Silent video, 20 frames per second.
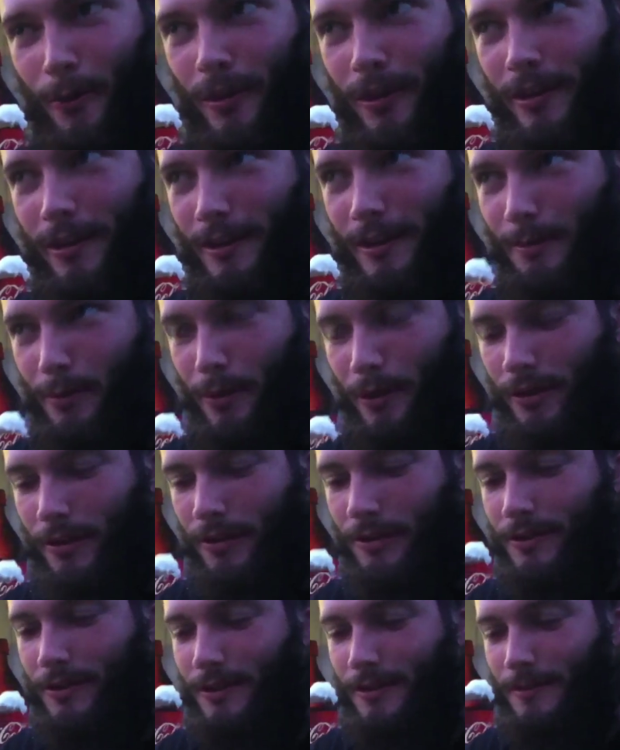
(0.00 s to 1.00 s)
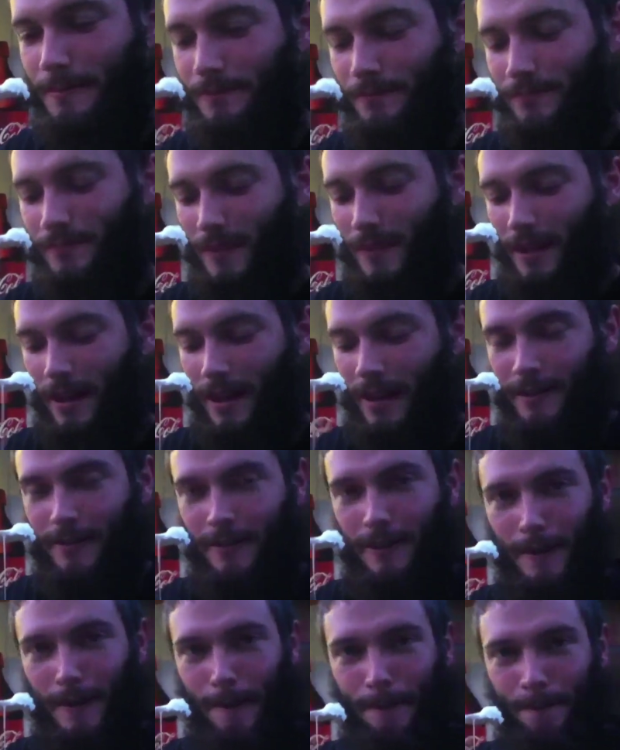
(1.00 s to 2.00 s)
really good burgers, and
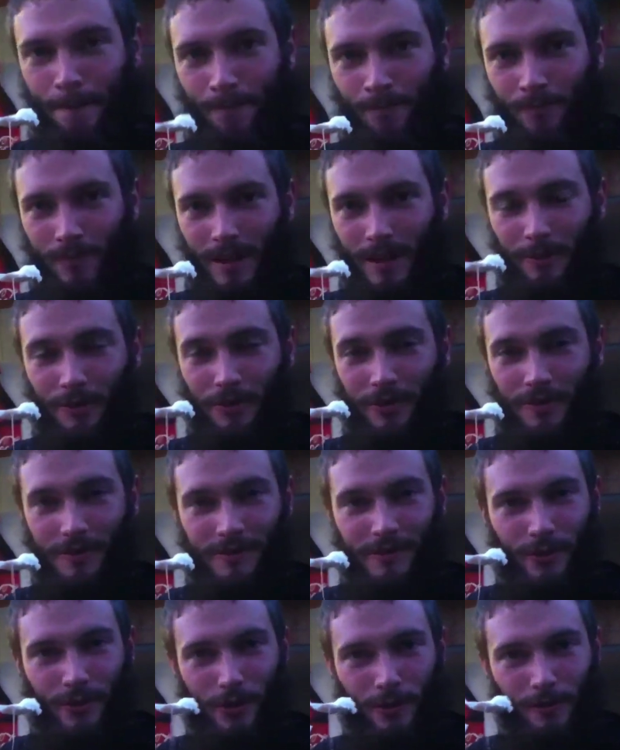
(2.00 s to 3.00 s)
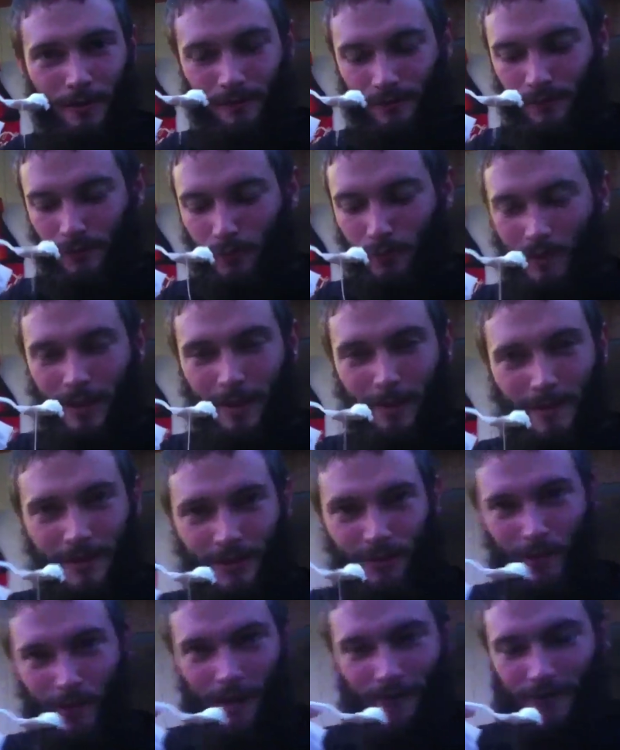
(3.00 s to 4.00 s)
uh, we took a zero with him and
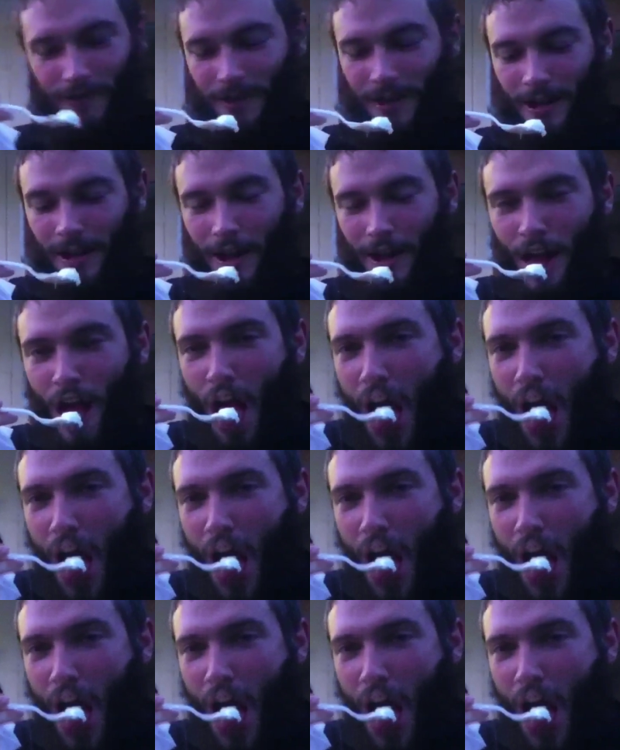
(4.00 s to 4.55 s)
his wife today.